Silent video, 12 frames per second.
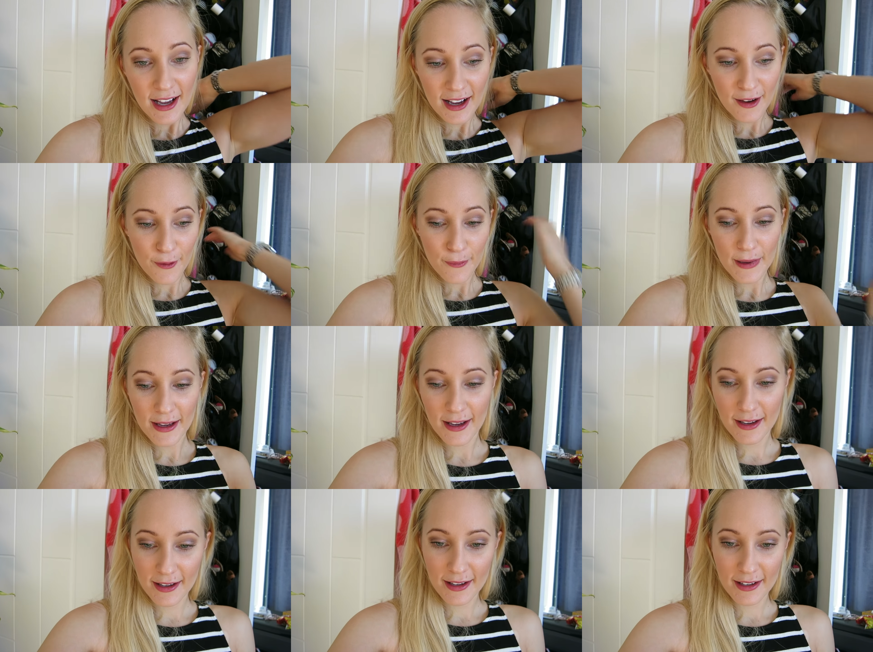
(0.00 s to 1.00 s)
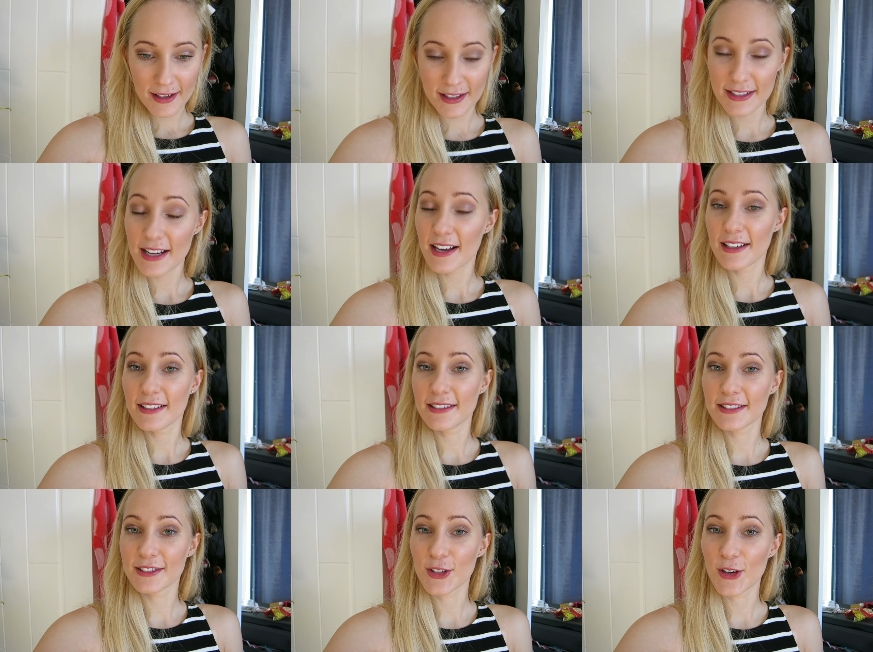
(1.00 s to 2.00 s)
Um, and yeah,
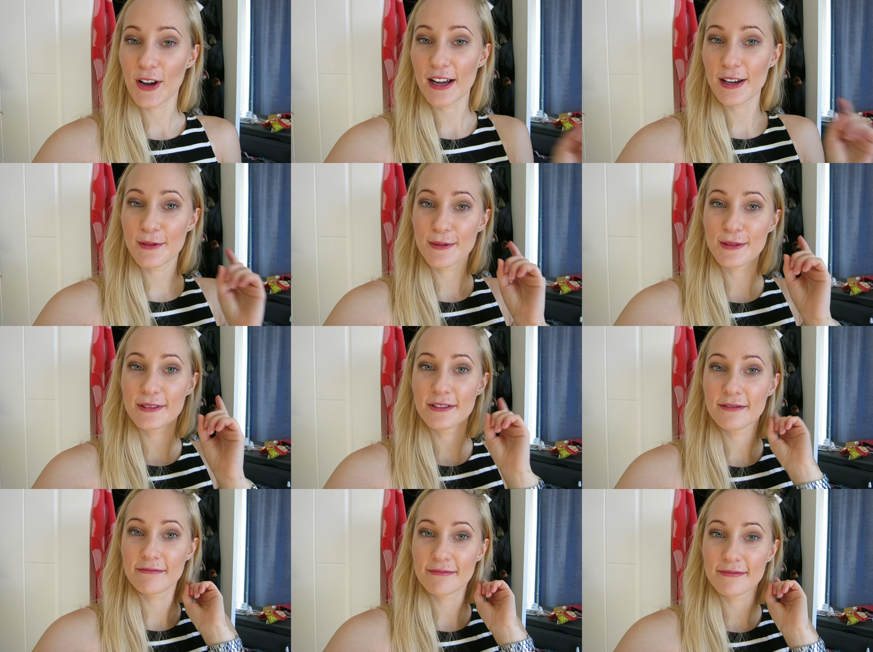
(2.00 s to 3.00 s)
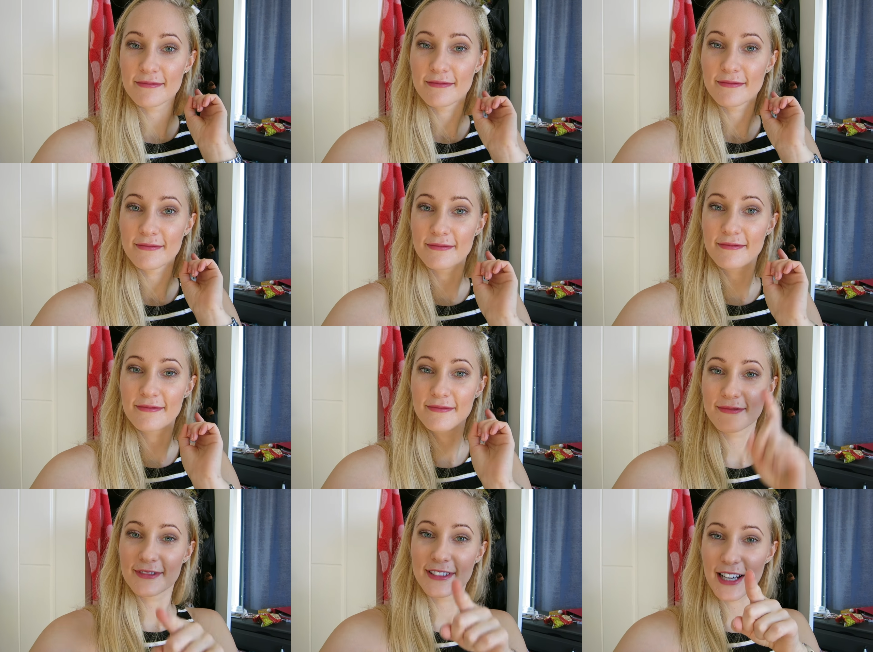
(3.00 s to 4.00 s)
so I will
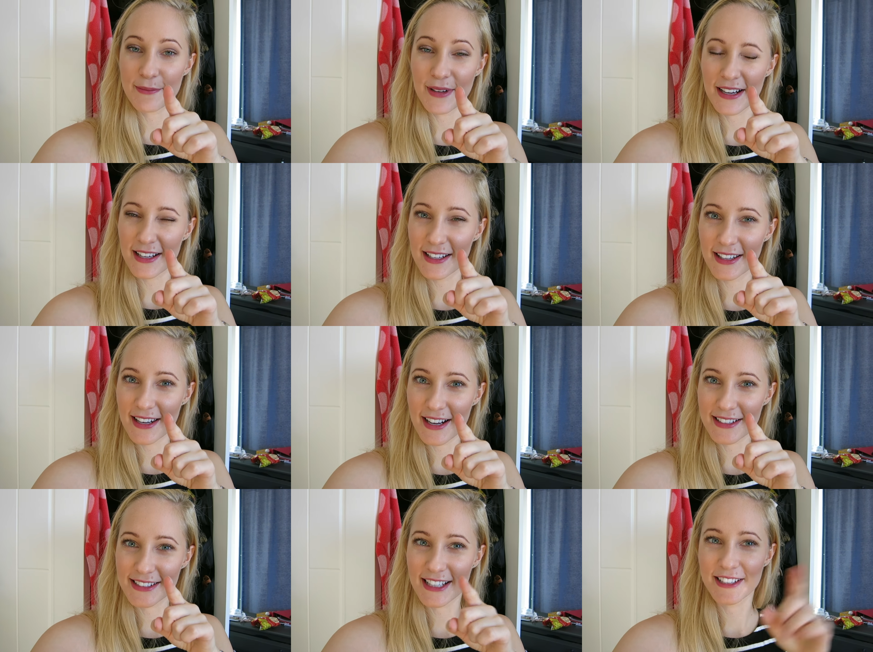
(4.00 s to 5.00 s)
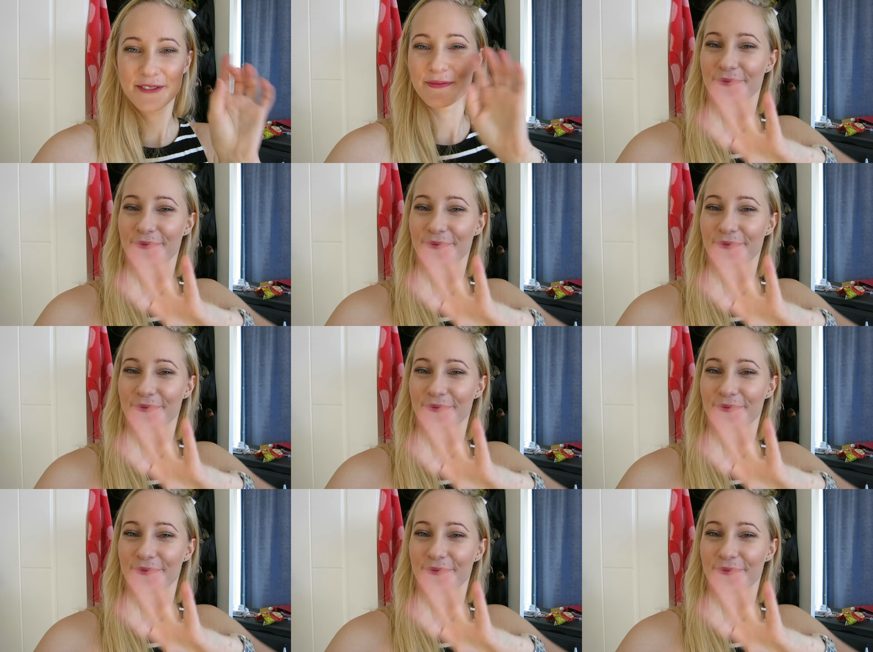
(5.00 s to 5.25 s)
check back in in the next scene.